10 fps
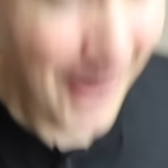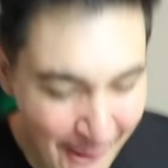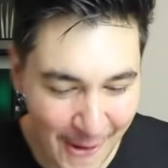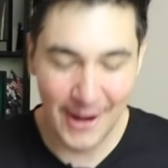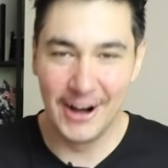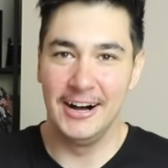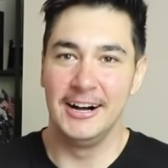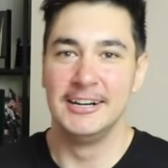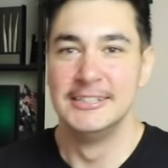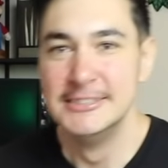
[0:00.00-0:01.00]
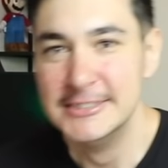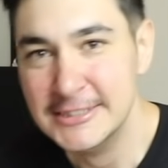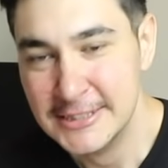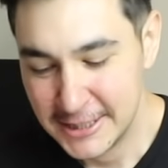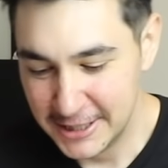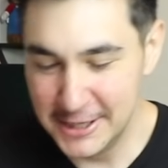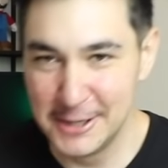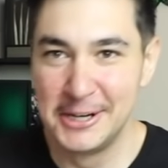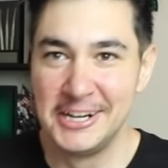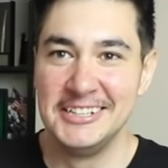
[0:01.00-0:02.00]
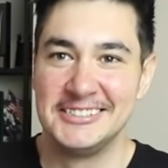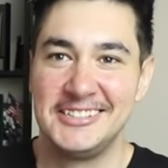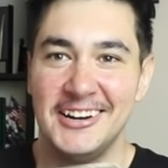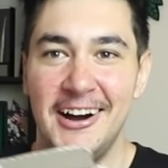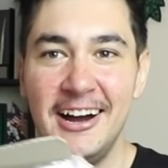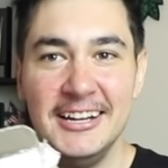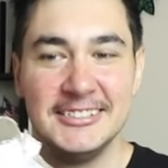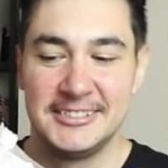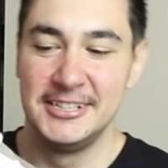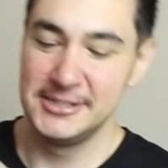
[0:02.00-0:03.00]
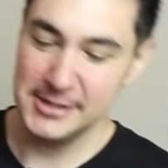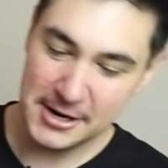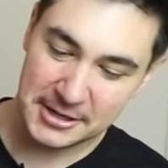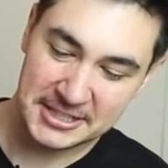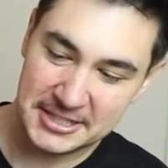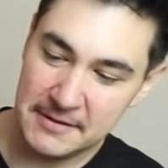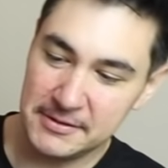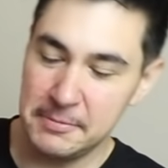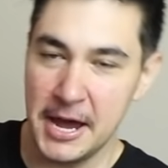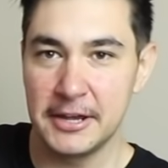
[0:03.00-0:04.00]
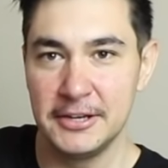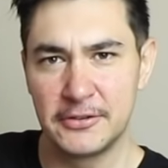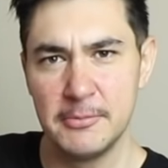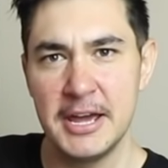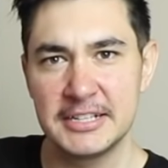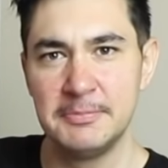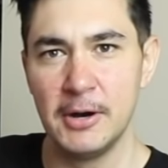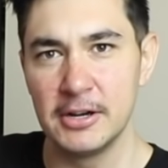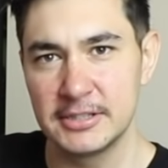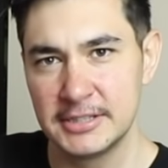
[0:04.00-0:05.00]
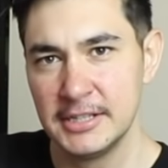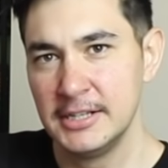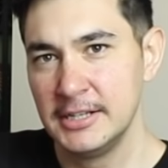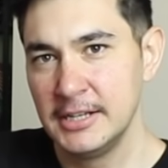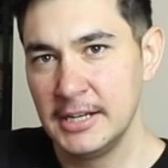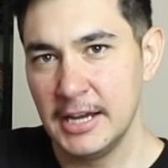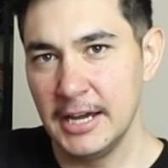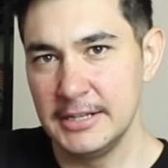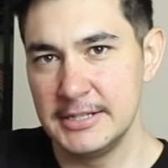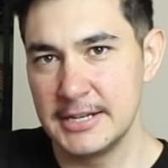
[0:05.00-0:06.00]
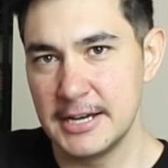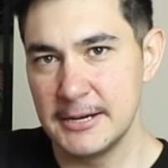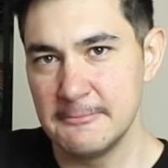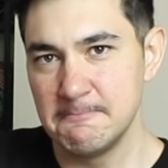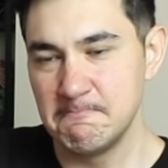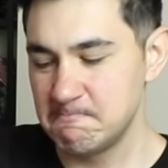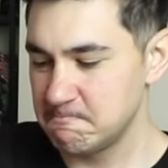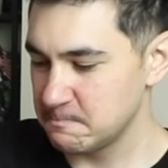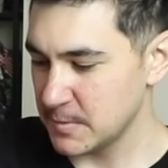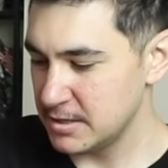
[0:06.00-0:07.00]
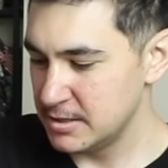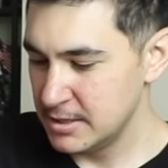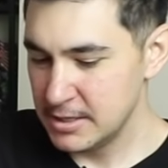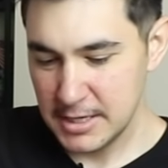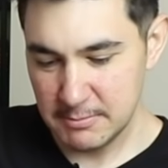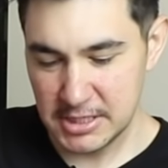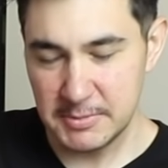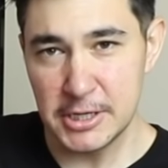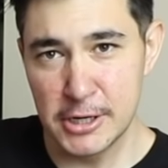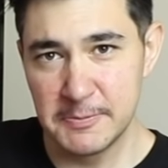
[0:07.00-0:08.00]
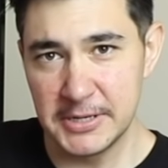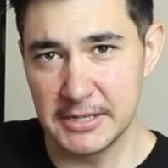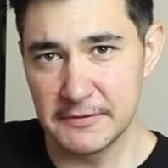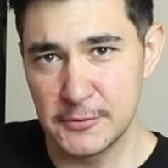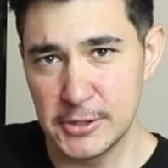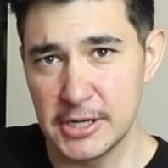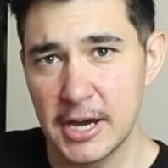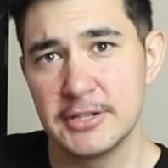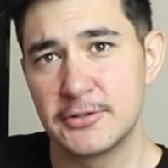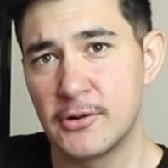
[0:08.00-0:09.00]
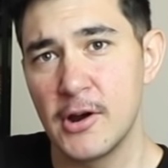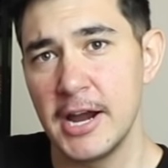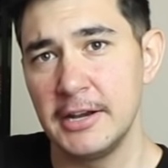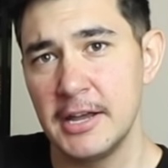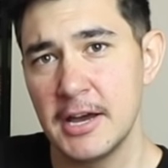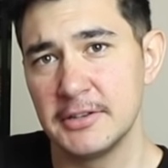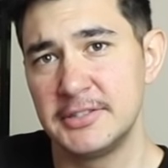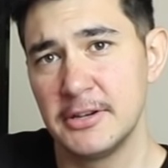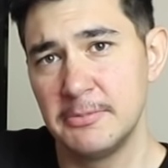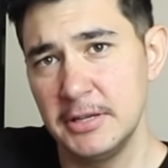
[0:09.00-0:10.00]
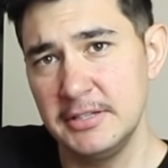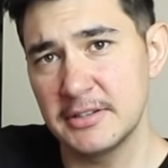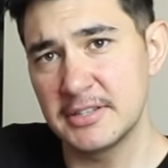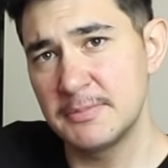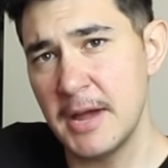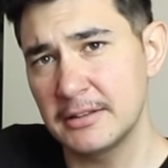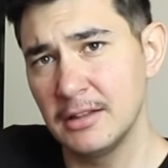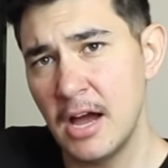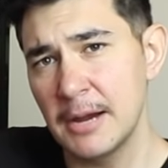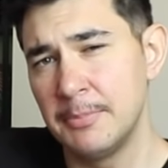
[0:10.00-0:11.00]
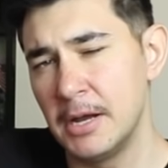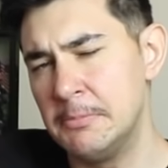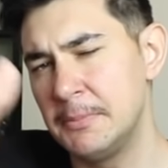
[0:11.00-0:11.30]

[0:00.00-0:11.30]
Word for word: Oh, here it is, guys. I received a package from Xbox and um, I'm gonna be opening it for you guys right now. So please smack the like button.